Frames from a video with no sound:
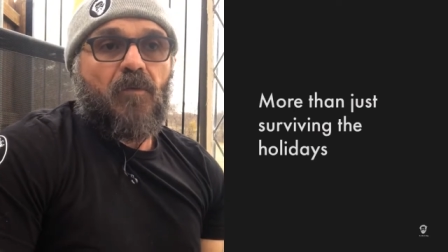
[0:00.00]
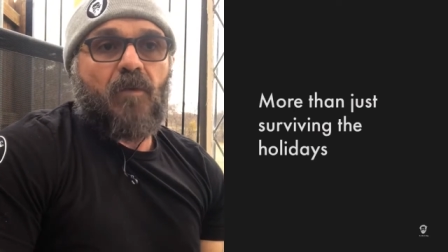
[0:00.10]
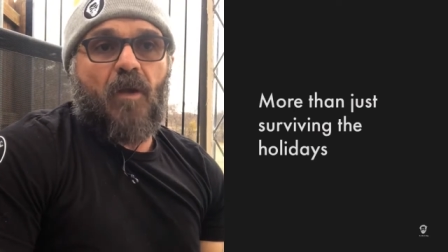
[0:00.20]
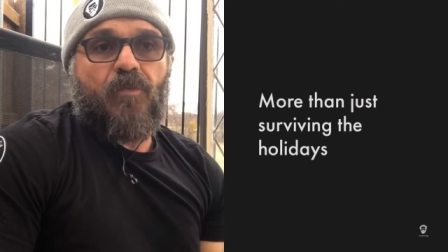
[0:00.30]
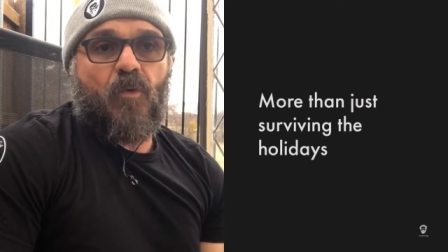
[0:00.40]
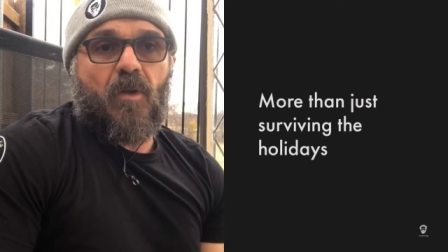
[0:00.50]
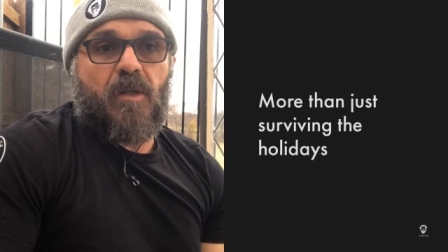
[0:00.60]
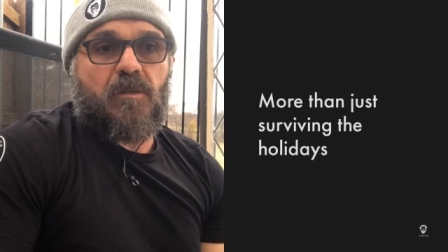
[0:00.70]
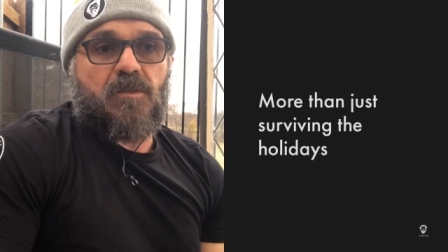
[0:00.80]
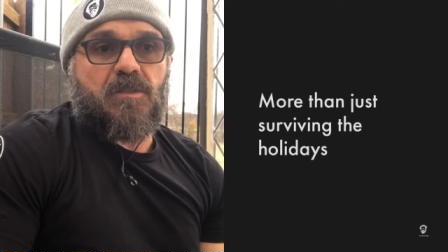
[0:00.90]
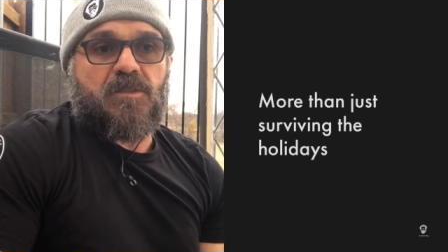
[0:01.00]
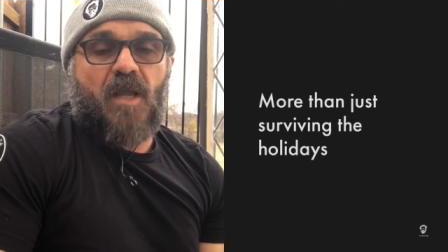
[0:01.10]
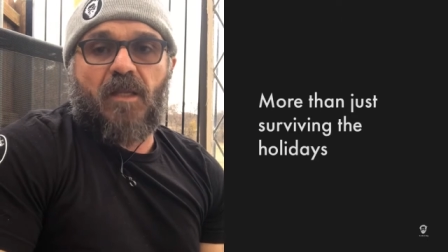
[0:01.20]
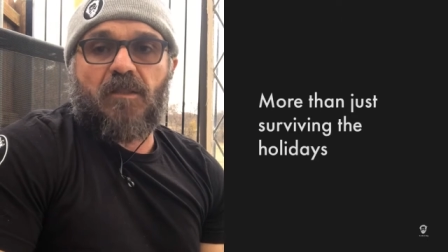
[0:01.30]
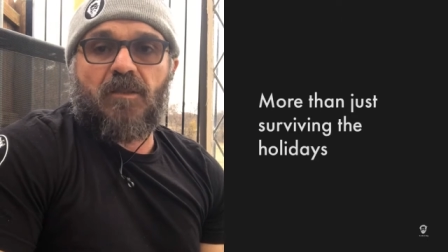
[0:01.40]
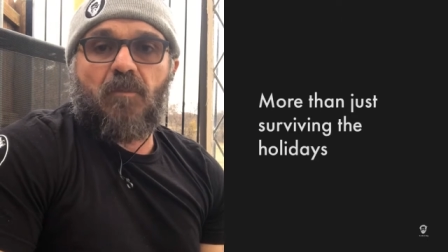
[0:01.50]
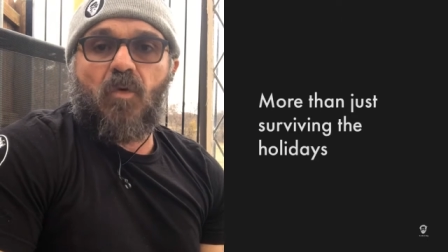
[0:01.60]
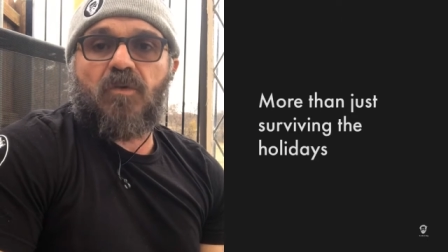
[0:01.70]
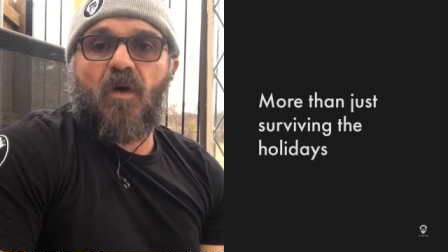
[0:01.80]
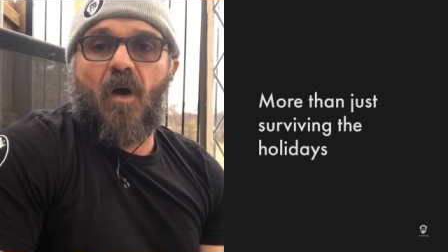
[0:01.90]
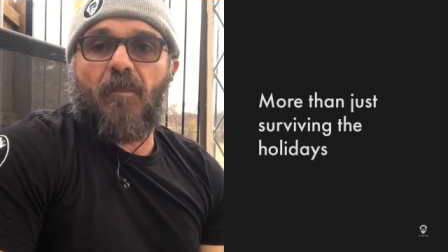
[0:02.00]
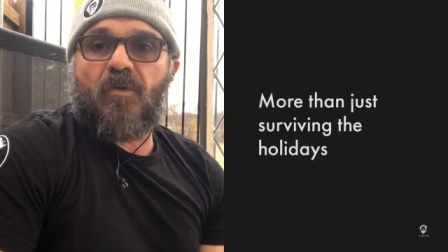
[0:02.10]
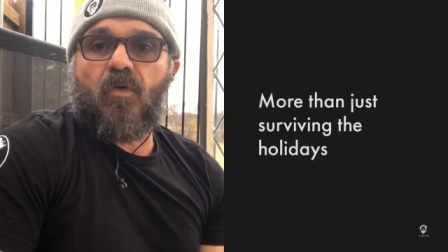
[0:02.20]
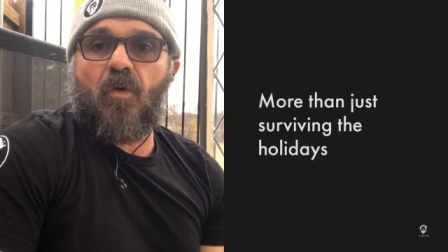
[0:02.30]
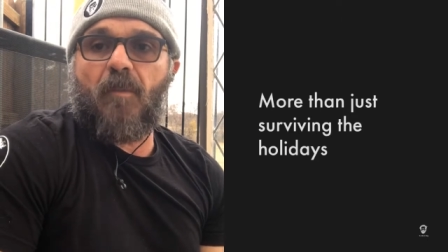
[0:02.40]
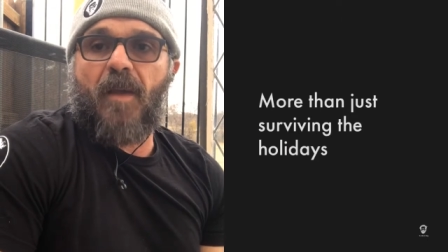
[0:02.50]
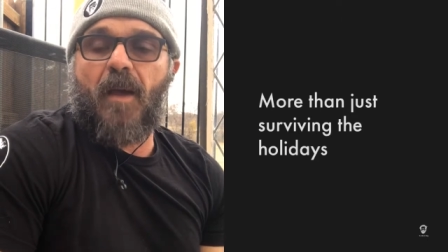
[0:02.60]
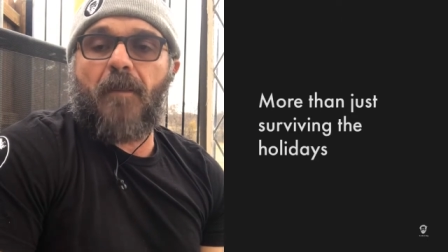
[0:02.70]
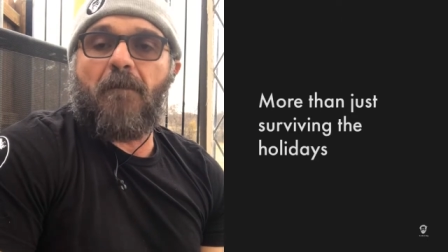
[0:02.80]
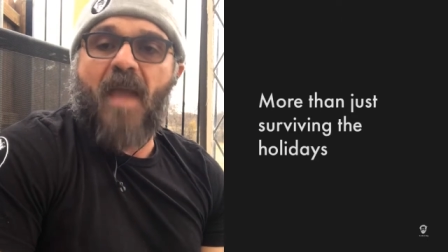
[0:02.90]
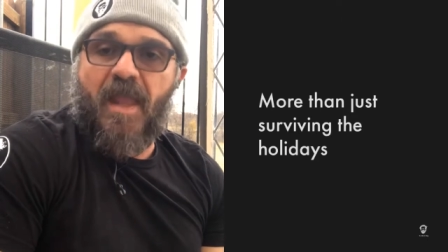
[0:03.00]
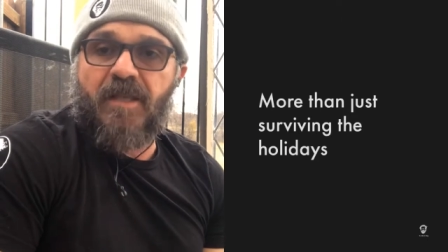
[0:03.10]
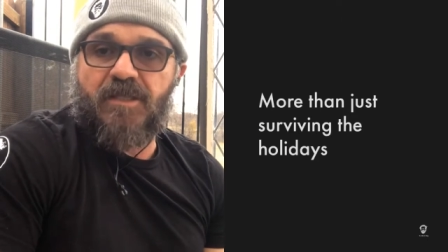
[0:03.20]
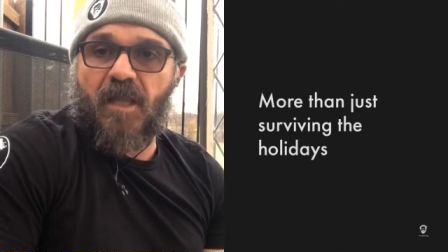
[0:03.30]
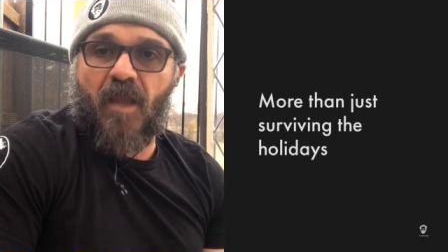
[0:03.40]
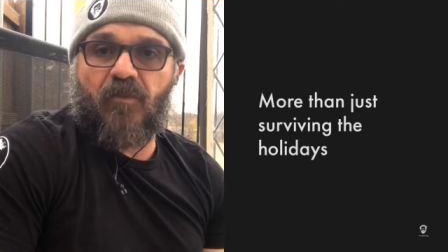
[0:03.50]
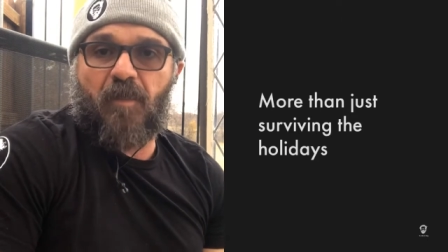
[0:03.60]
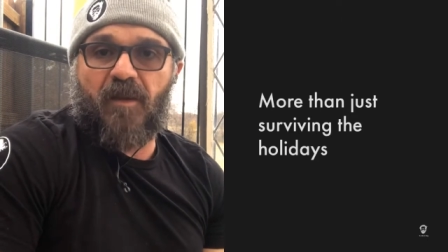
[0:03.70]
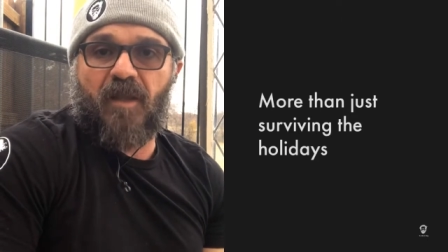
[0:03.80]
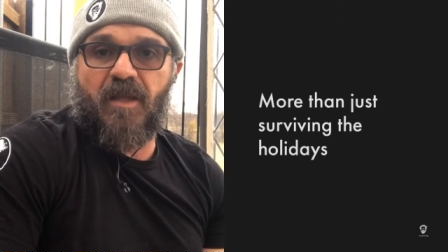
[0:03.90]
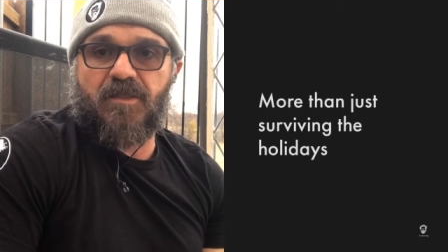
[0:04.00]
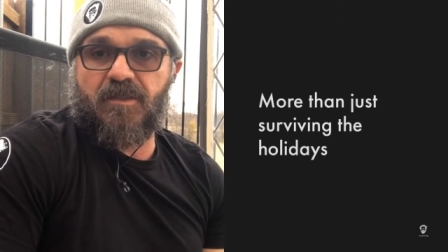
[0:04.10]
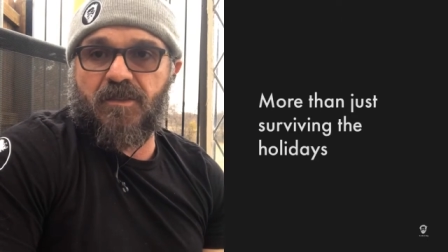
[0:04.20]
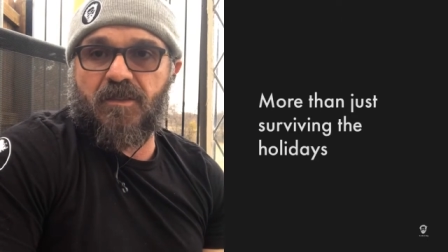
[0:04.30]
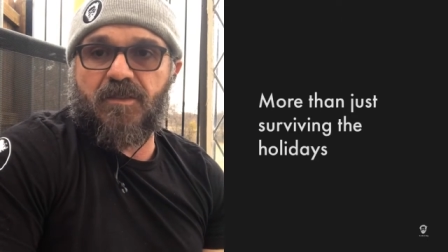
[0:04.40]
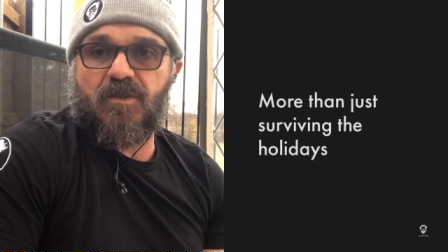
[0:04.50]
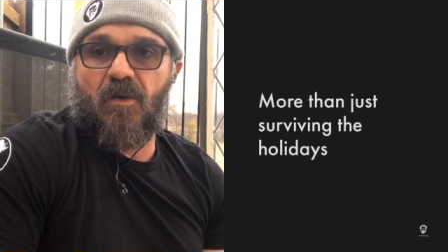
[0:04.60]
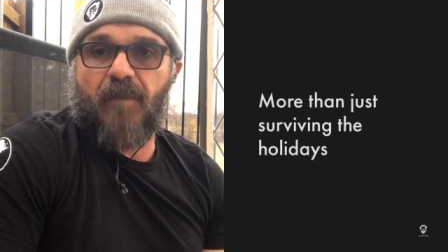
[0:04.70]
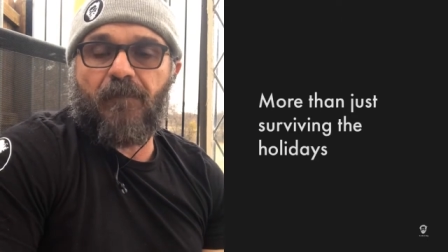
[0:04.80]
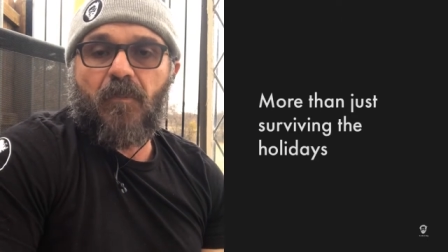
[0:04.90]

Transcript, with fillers: So I thought I'd just take a little more time and talk about managing expectations at this time.